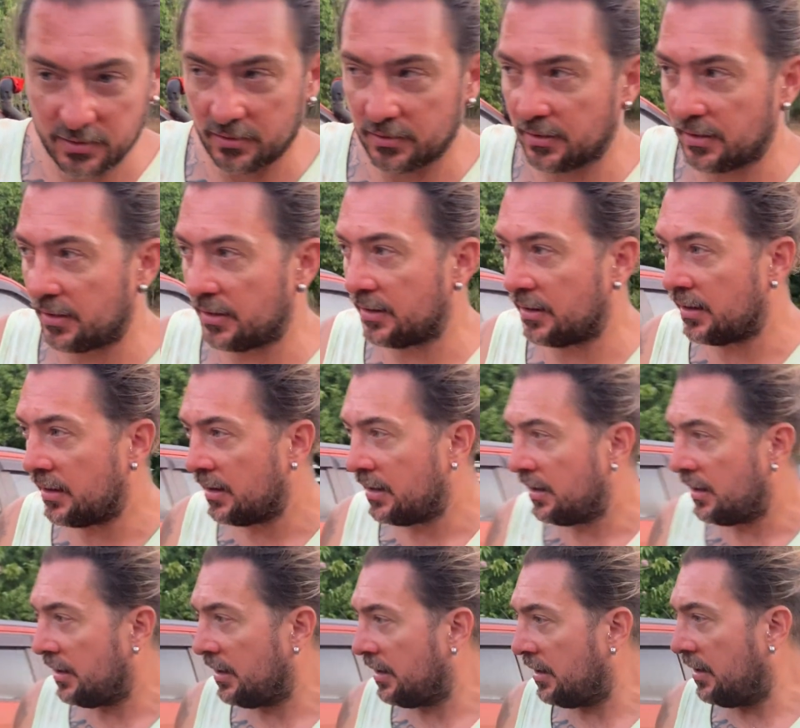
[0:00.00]
on the
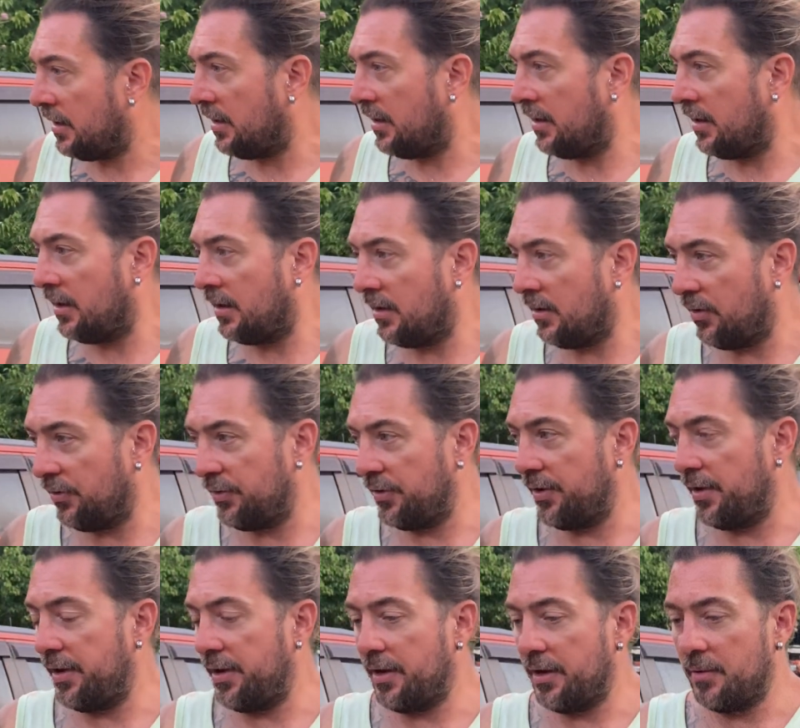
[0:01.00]
on
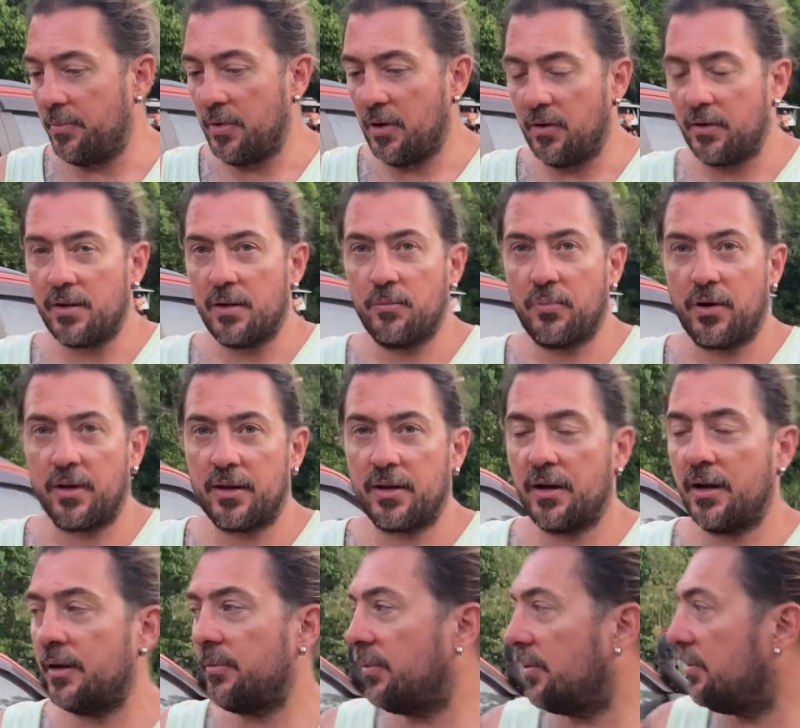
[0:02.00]
the uh, parking brake
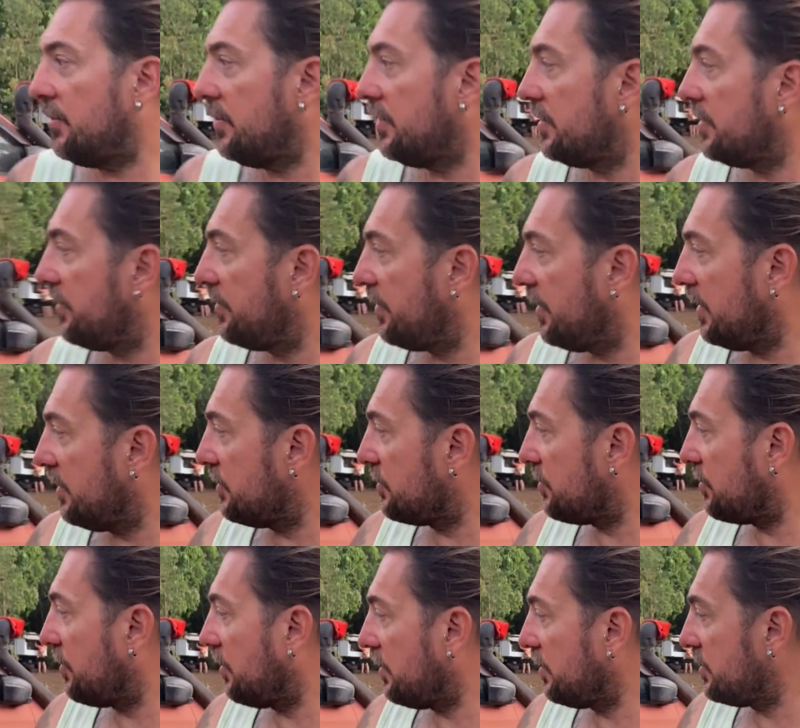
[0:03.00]
cable. So fingers
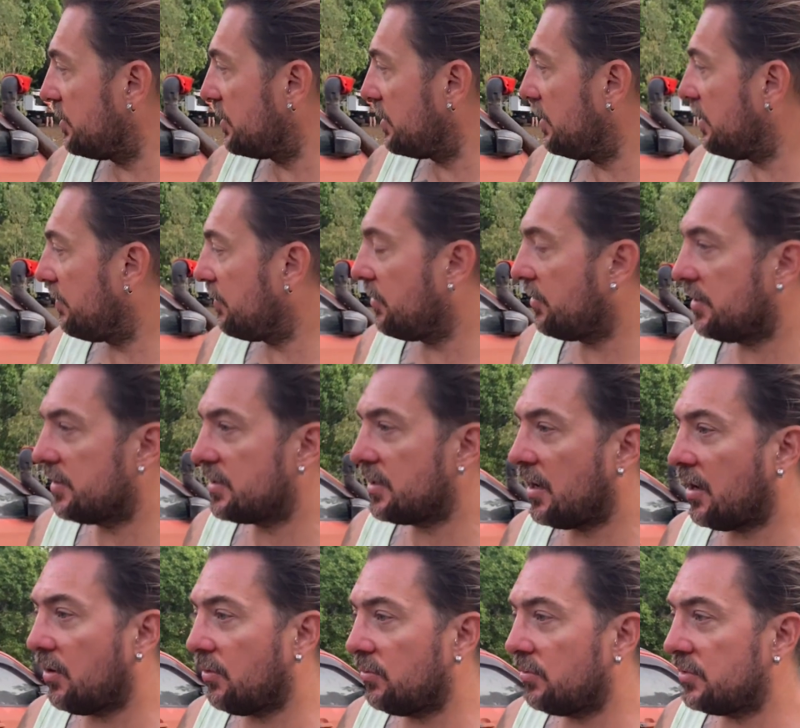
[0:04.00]
crossed, I've got it to
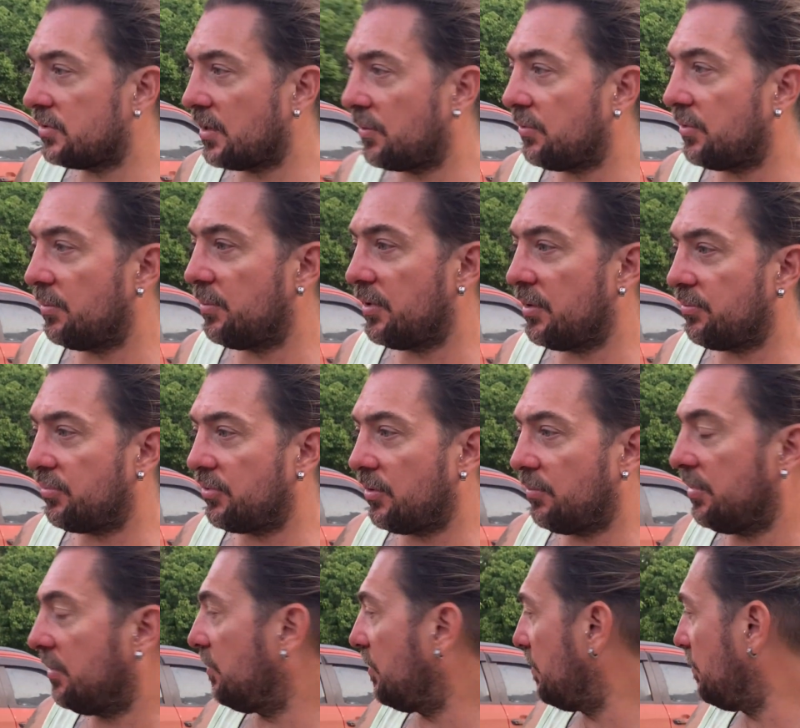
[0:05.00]
hold because that would have been a
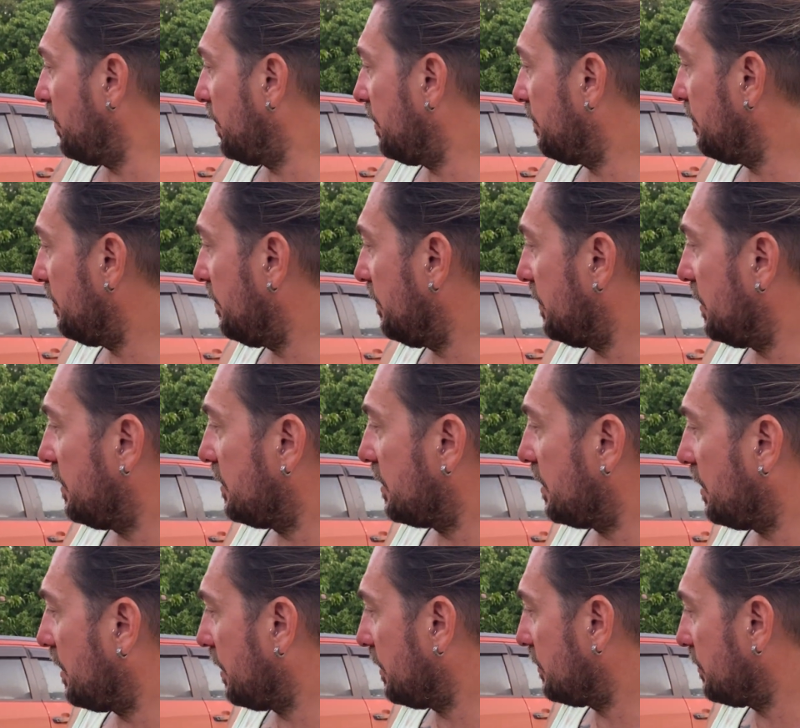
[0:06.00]
problem when we
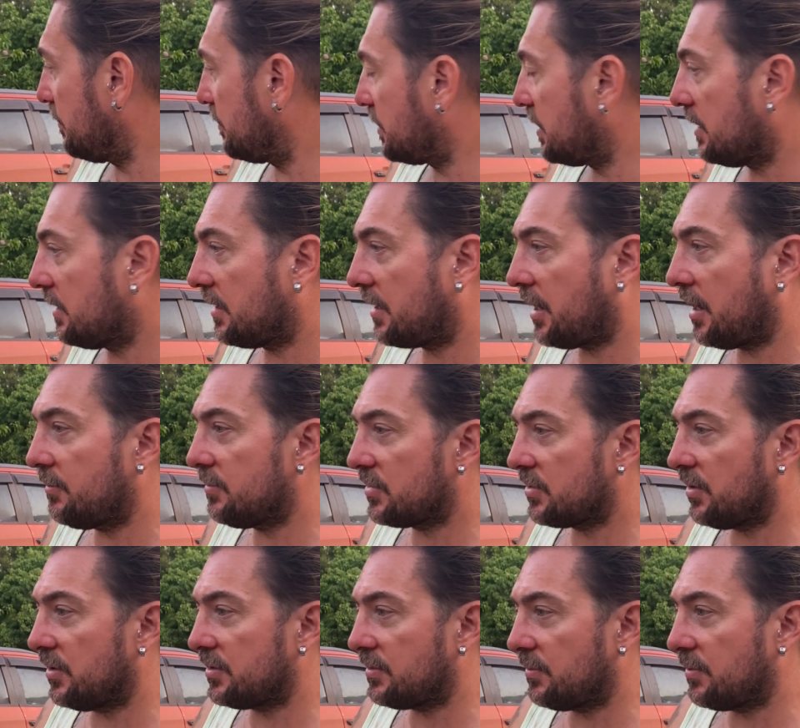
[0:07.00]
disconnect obviously at the
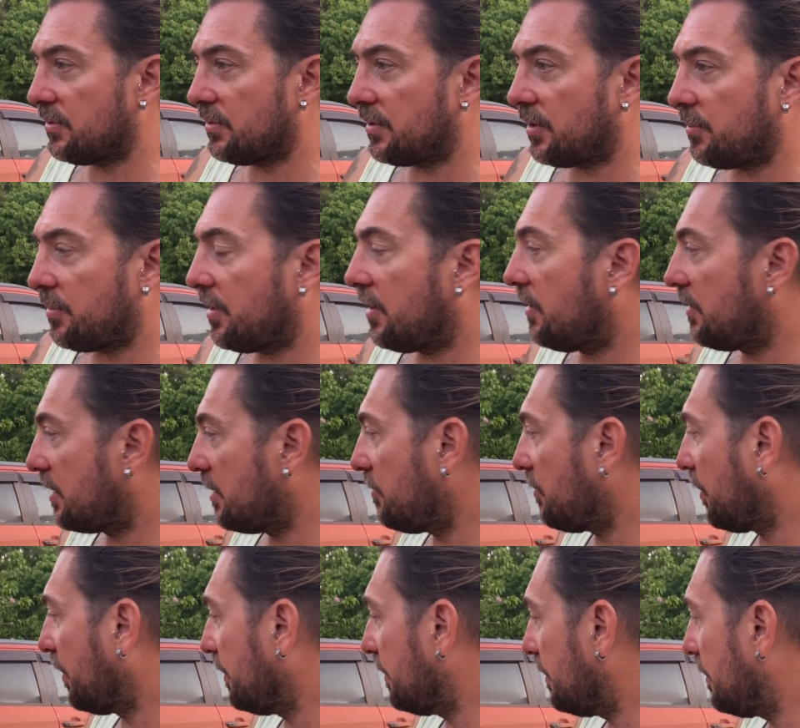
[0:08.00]
campsite so we've got no parking
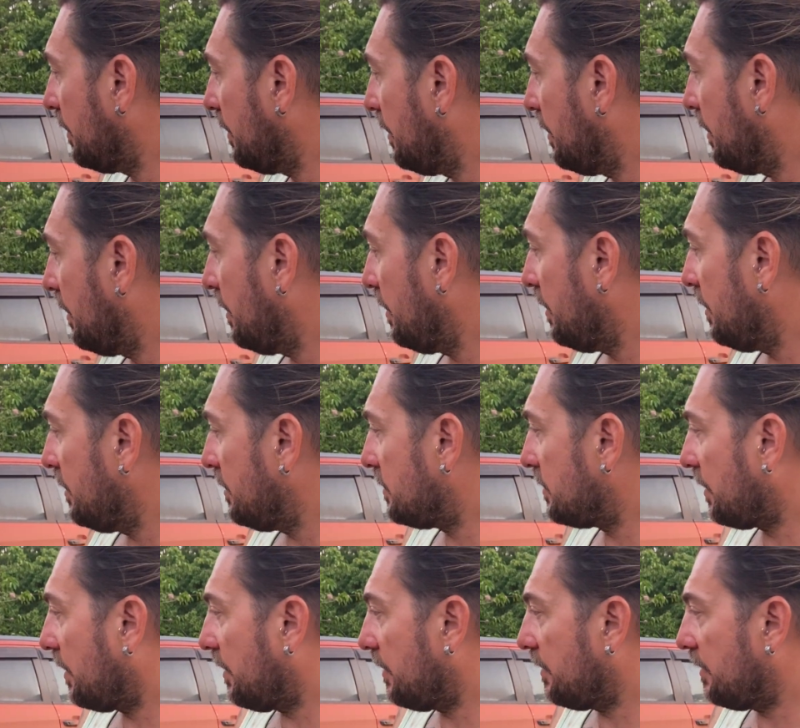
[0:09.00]
brake.
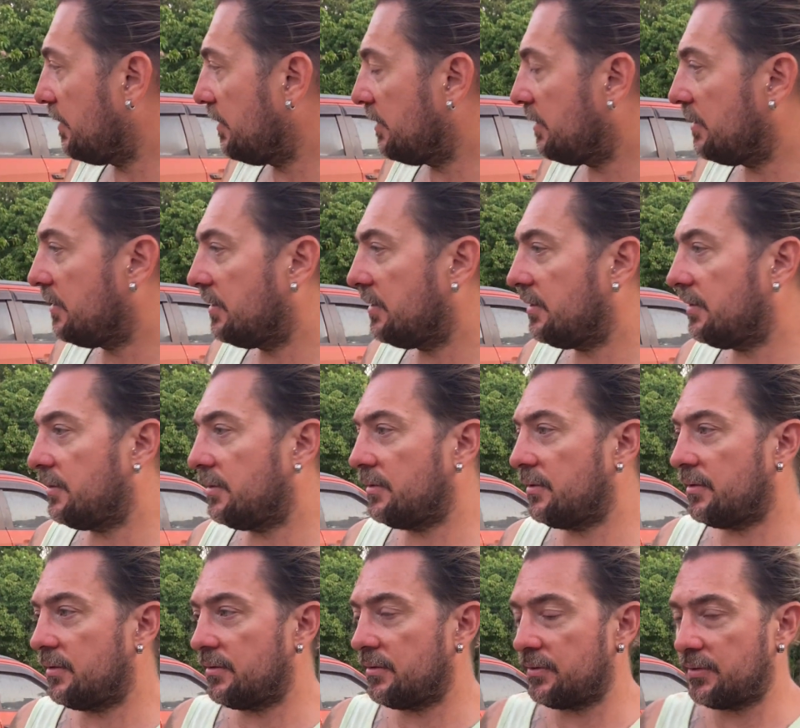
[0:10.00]
So
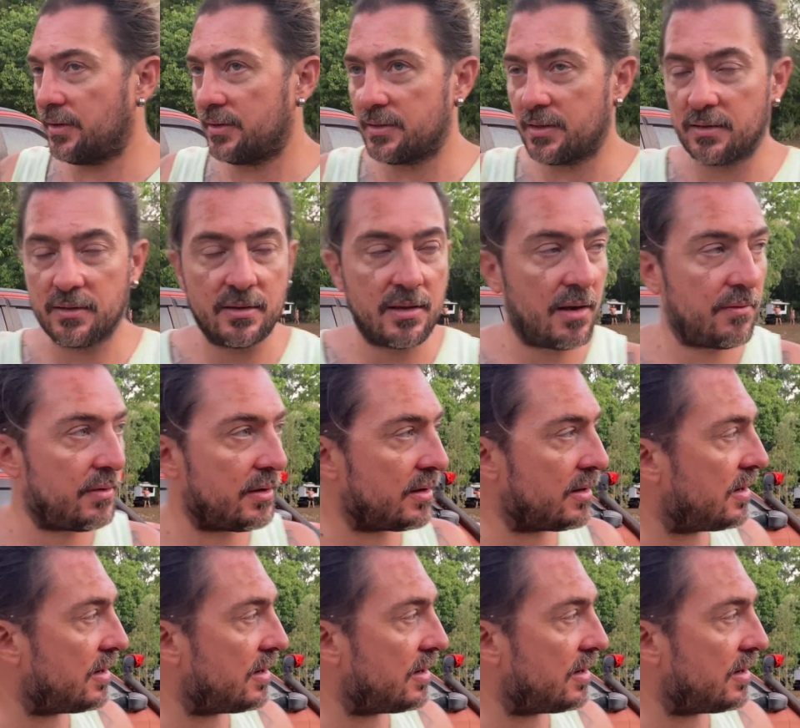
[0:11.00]
there's another